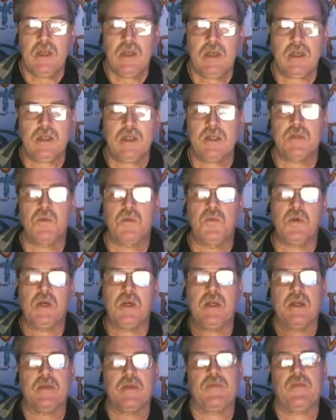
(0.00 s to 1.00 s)
You know, this is
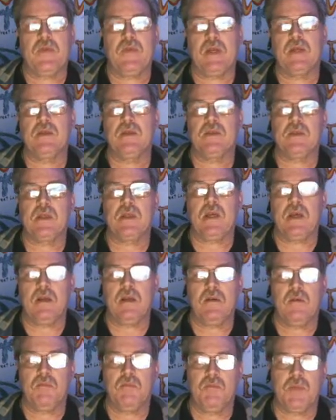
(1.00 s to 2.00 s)
one of the things
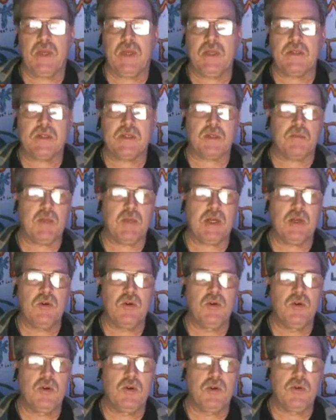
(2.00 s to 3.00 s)
that, being somebody
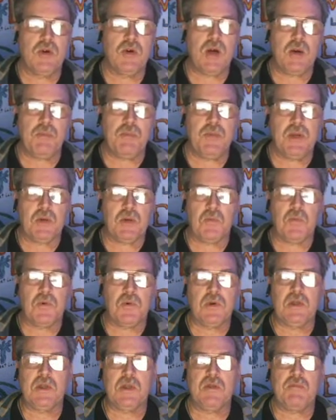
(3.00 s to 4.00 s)
who grew up in a
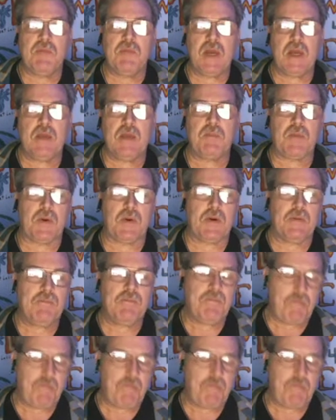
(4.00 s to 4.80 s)
world of paper,